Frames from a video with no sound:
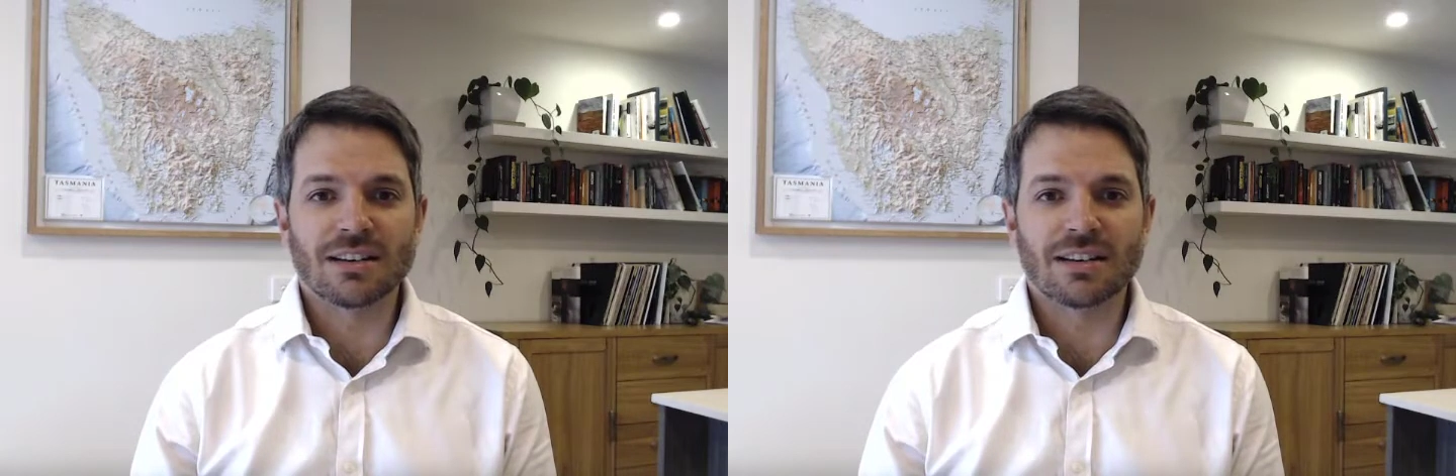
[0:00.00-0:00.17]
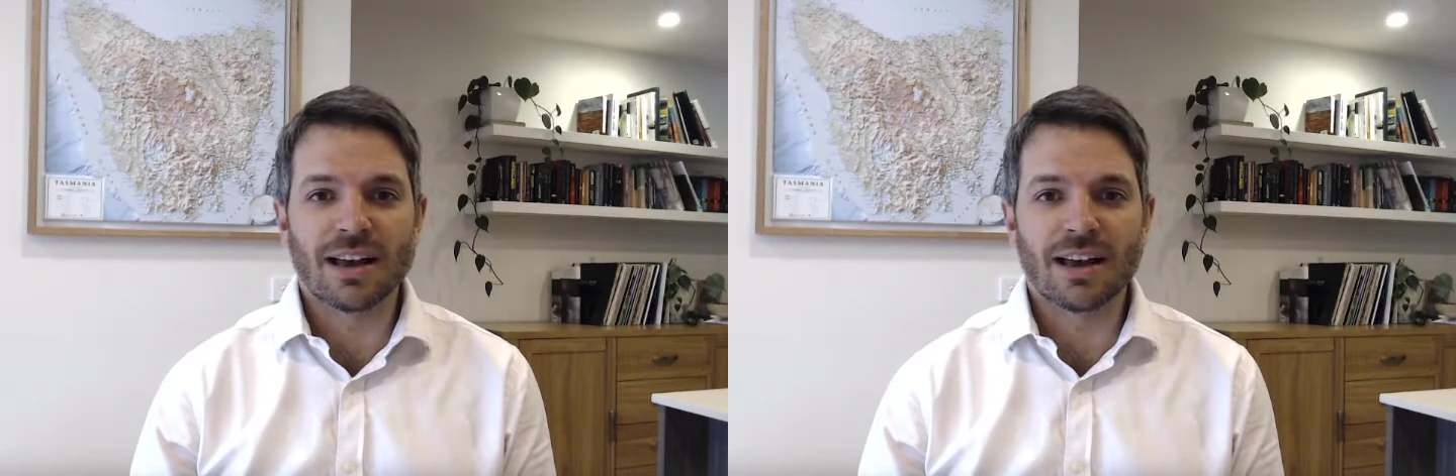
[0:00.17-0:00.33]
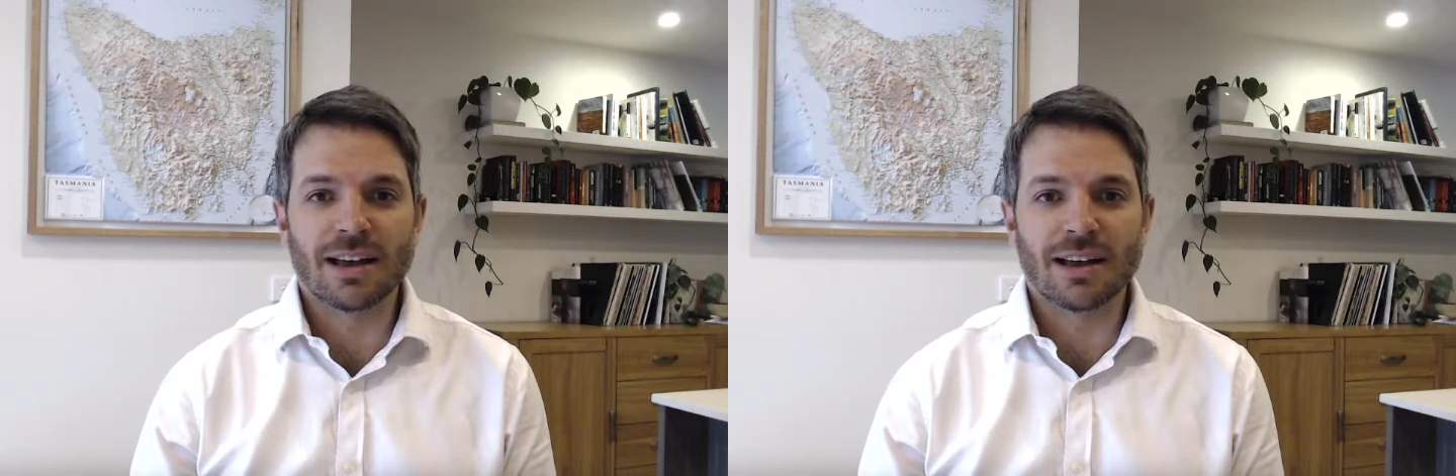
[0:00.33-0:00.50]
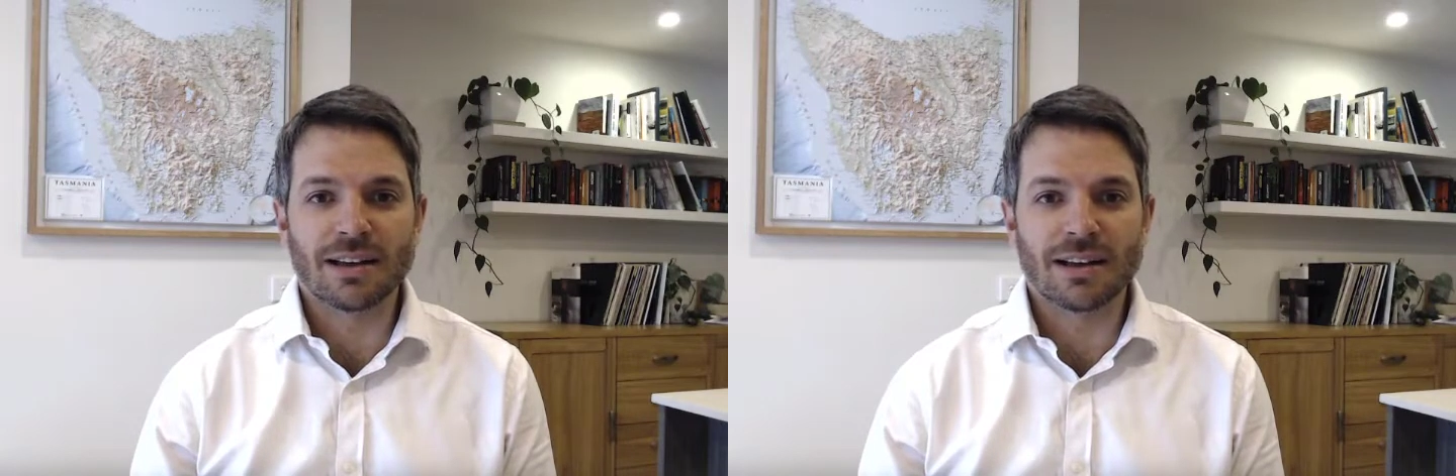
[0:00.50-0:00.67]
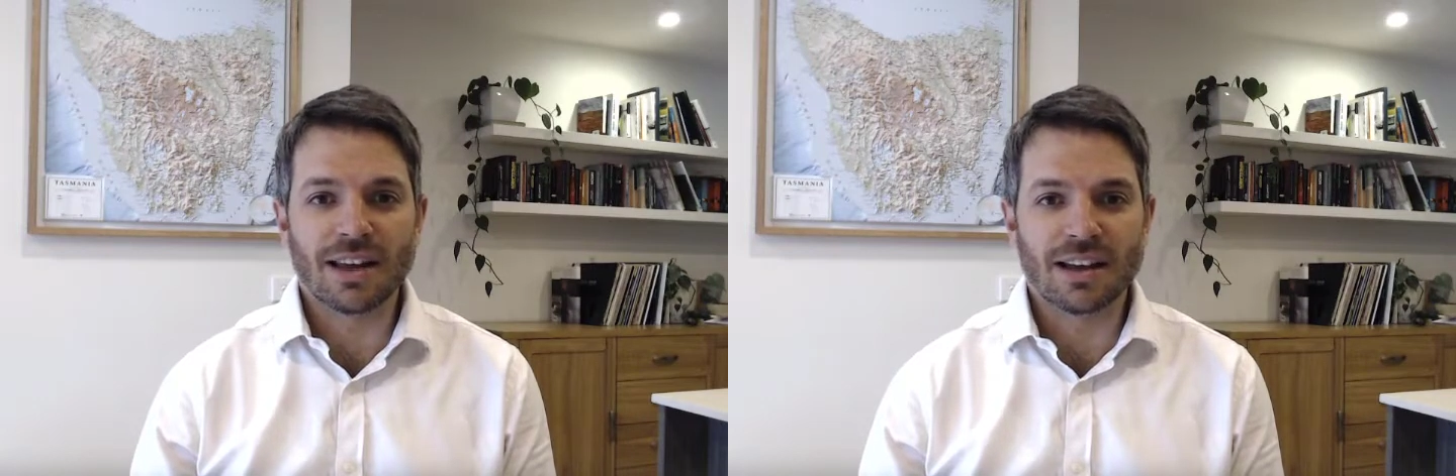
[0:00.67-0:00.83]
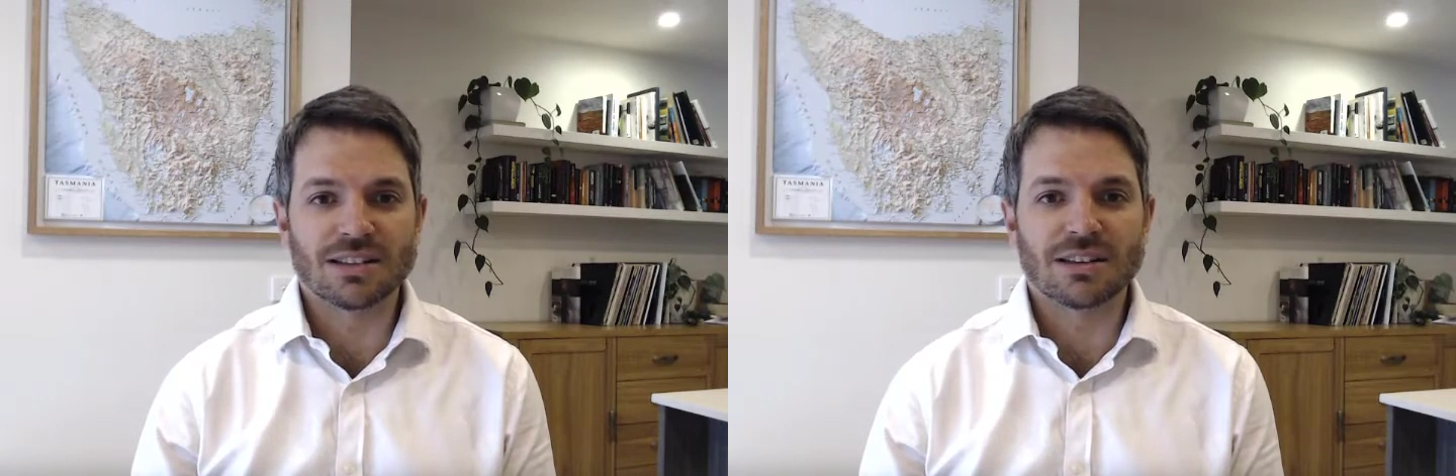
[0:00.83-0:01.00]

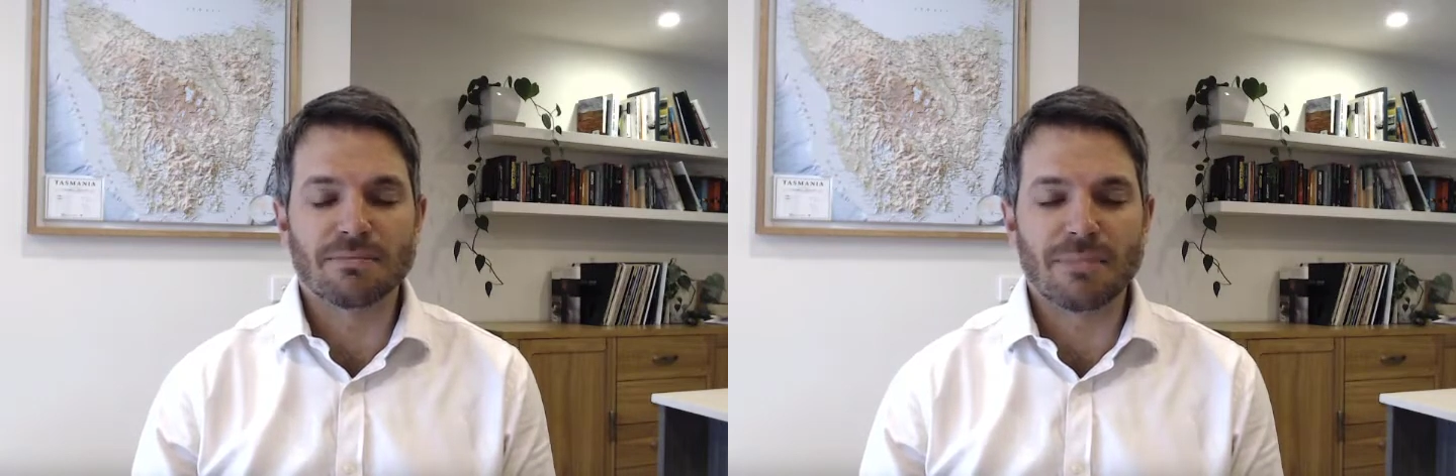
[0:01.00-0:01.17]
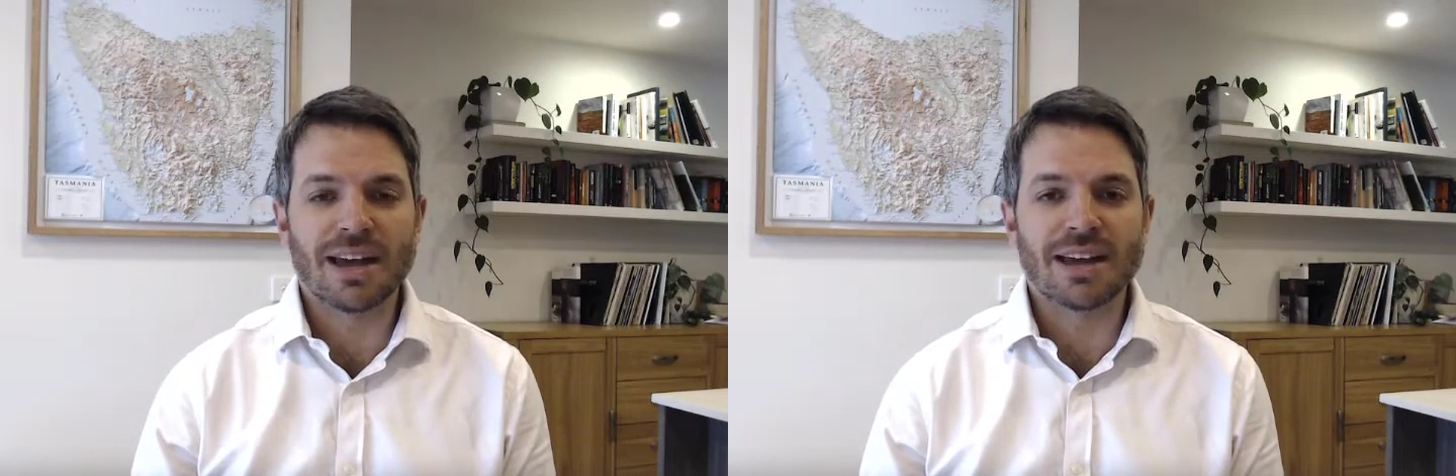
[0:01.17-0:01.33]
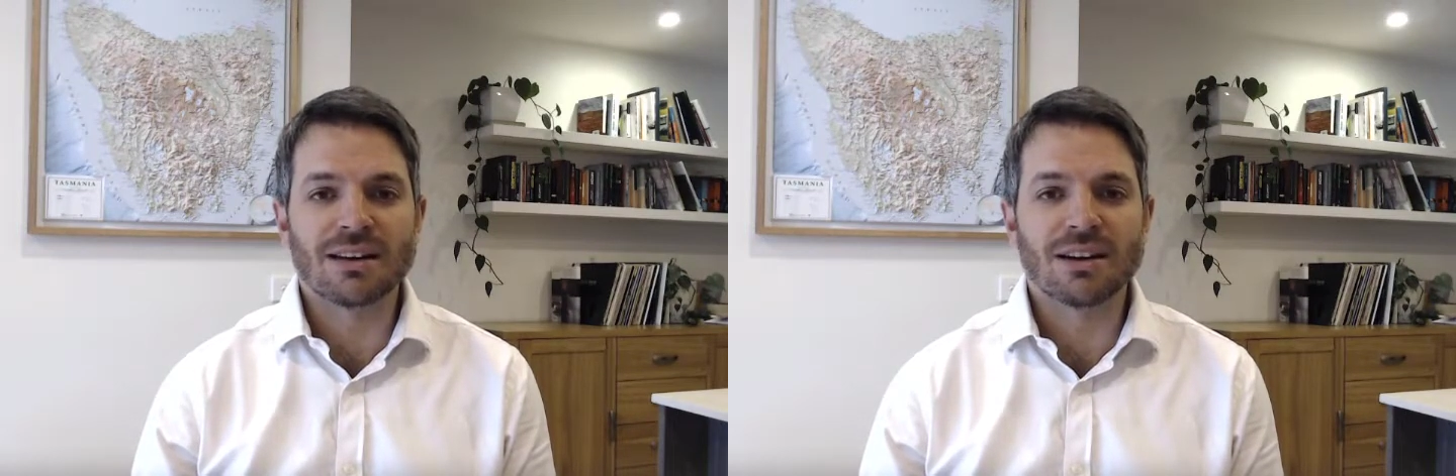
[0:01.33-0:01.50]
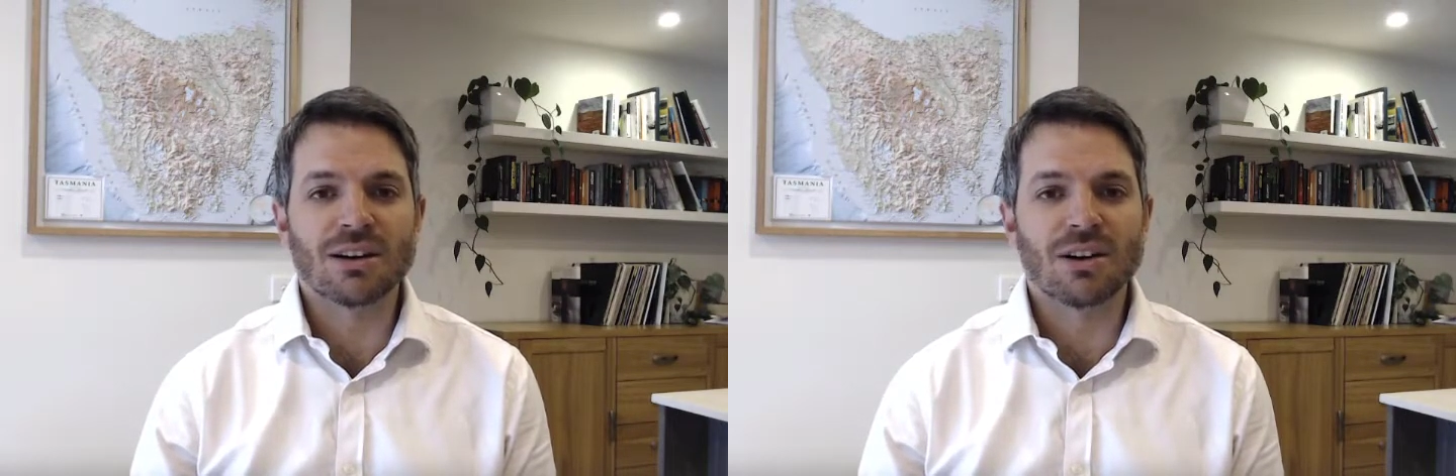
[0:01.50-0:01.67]
custom-made